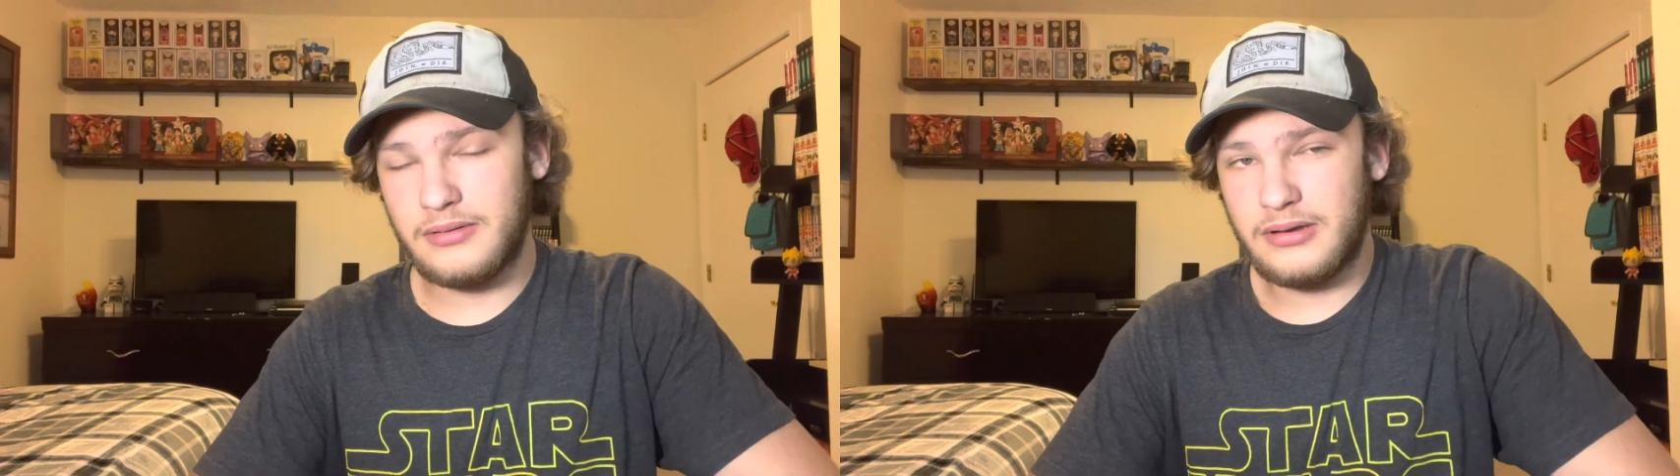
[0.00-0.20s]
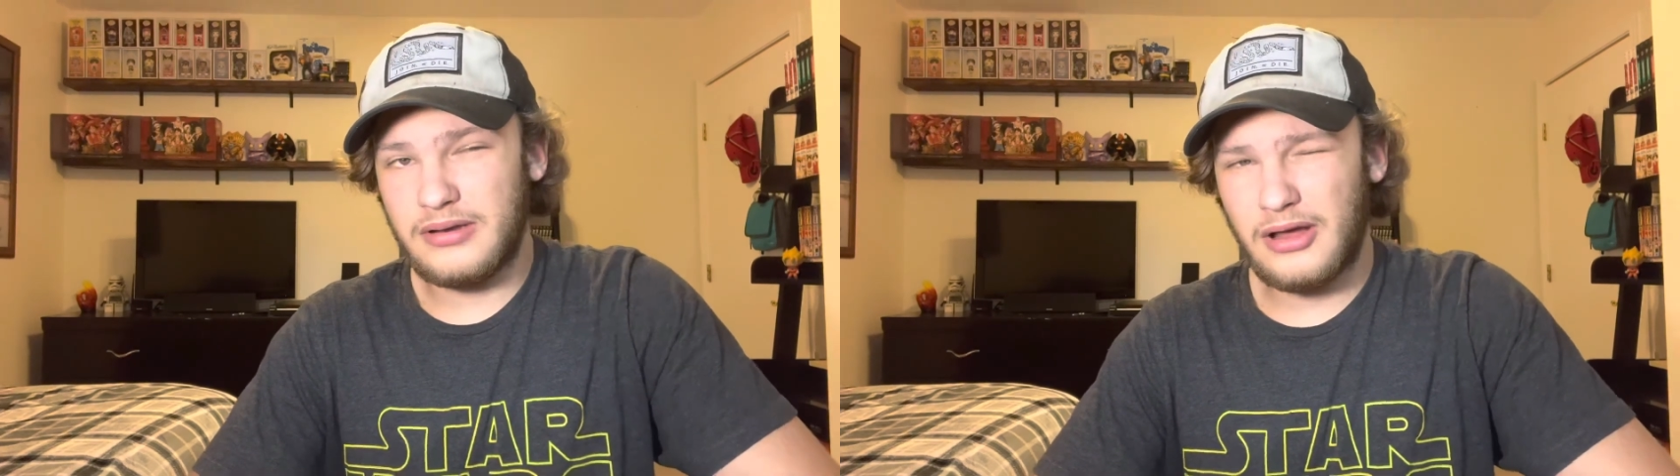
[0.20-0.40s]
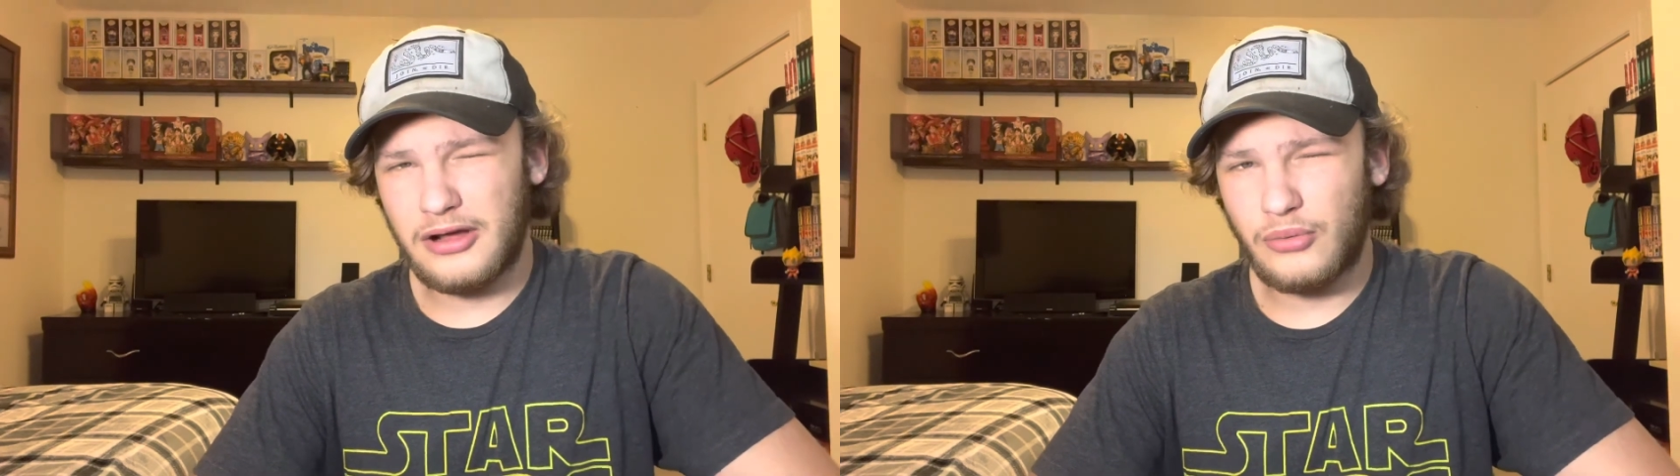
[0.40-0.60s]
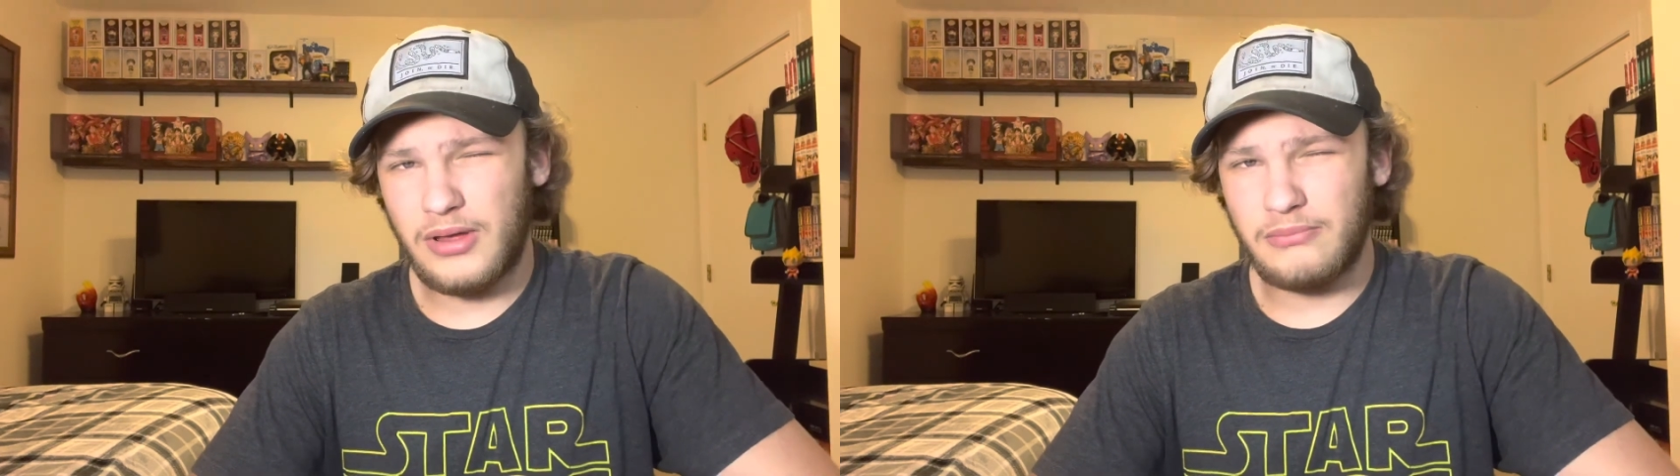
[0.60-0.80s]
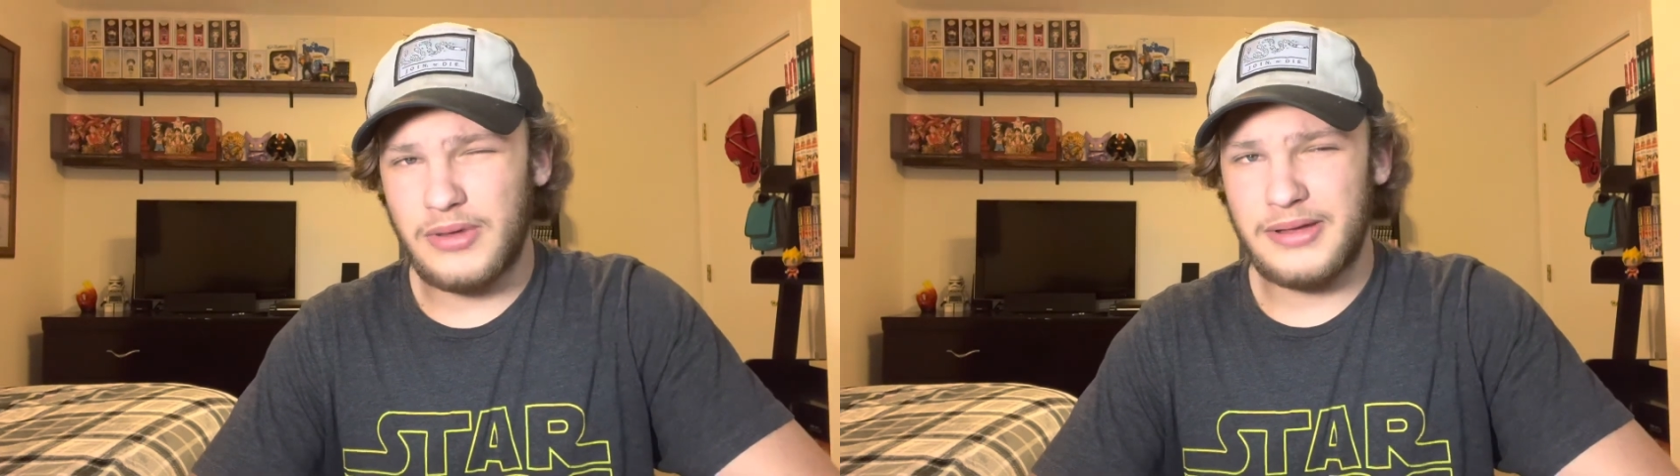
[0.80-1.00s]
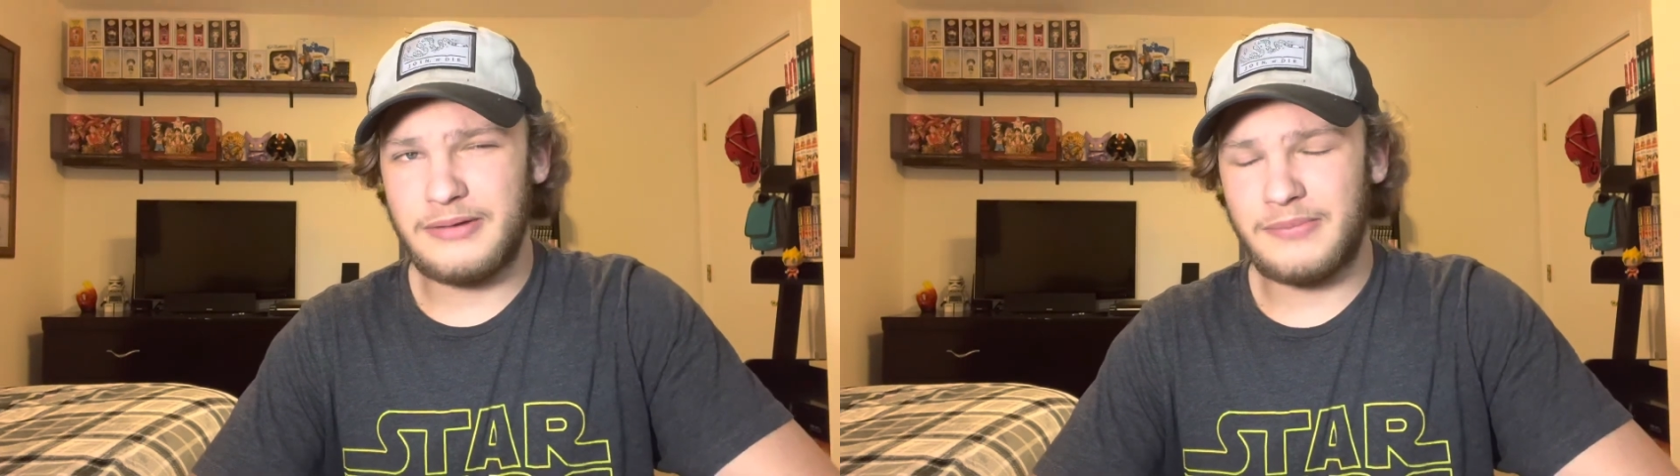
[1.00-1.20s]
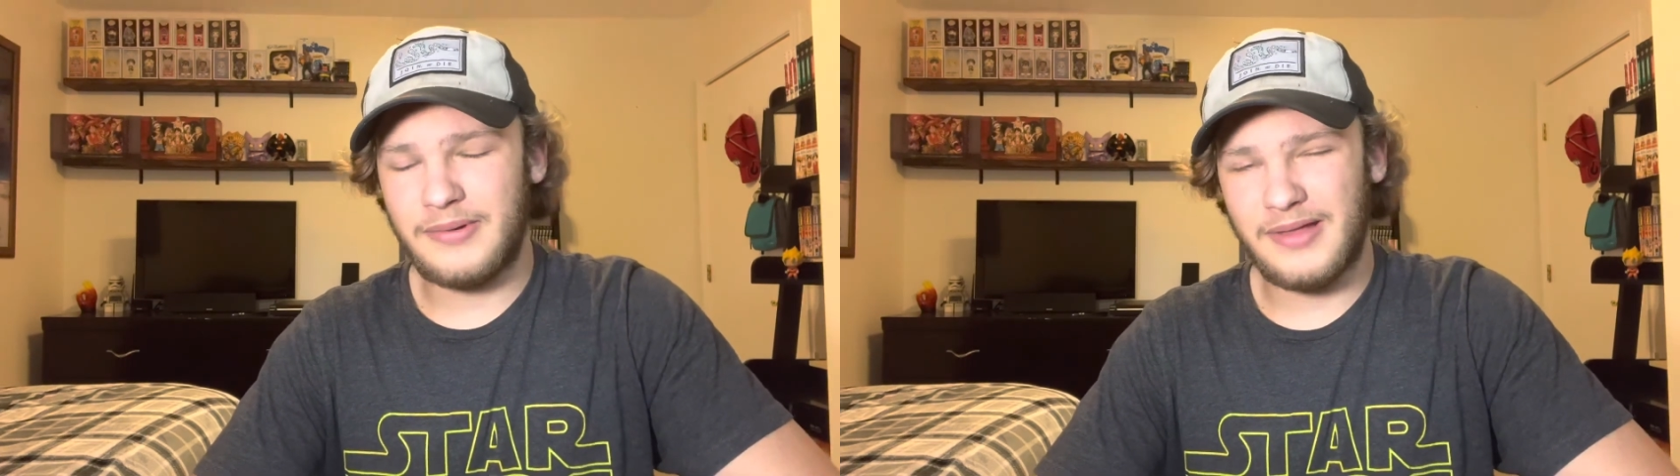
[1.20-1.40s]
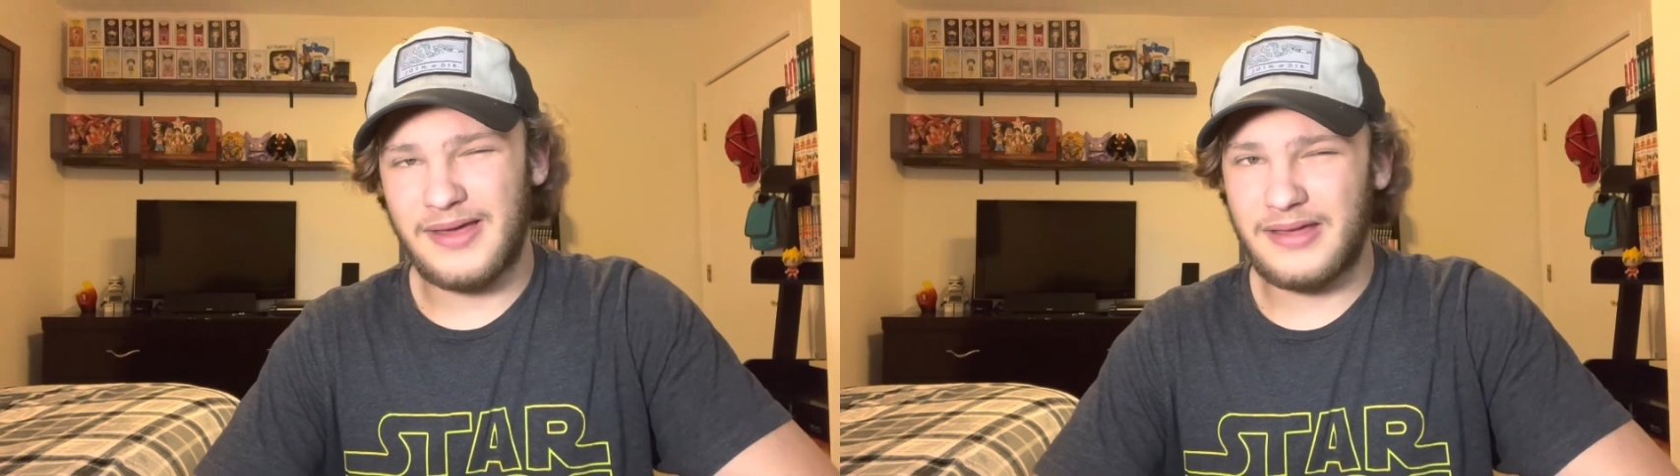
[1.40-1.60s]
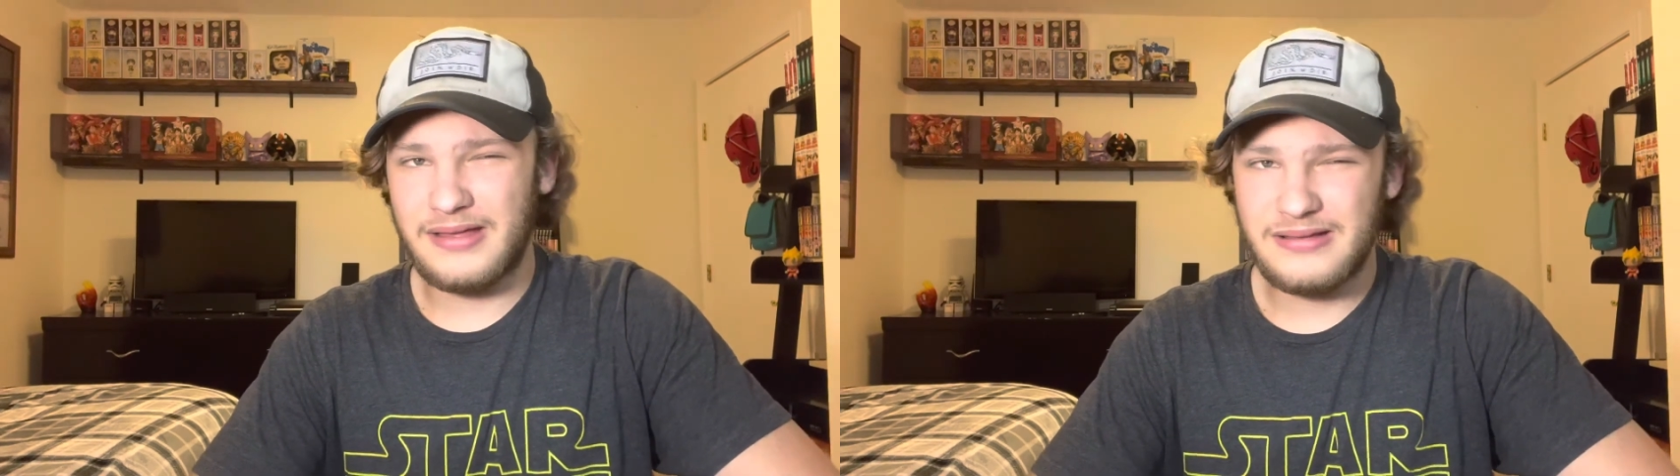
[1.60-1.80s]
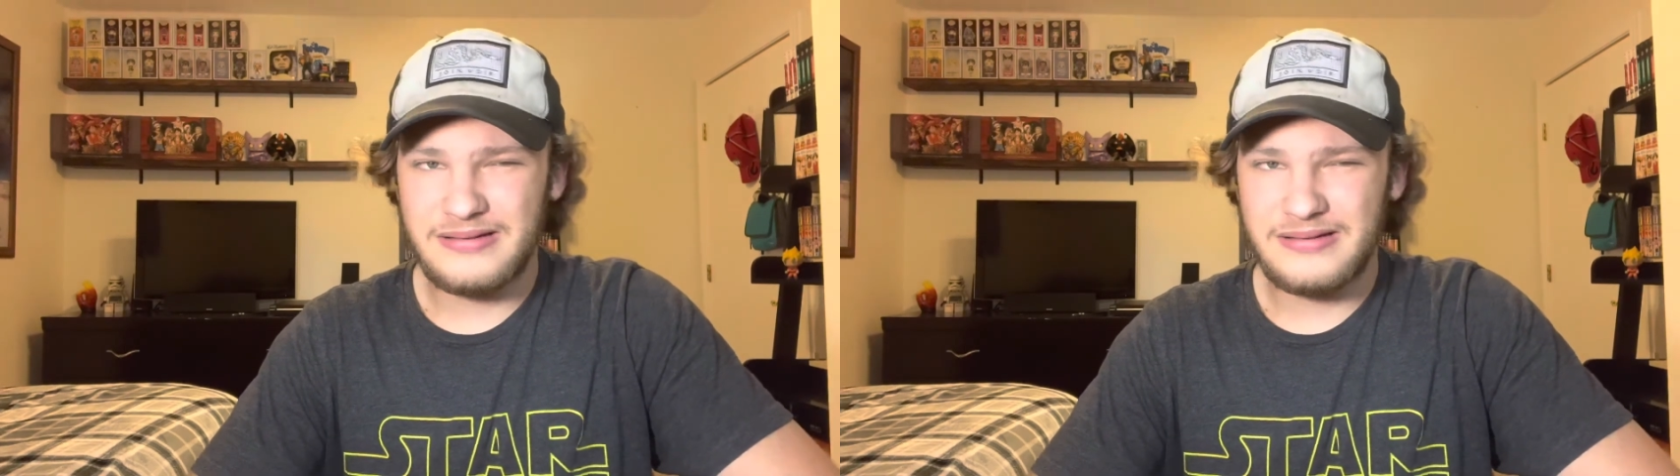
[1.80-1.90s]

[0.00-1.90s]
Not quite mid, but it's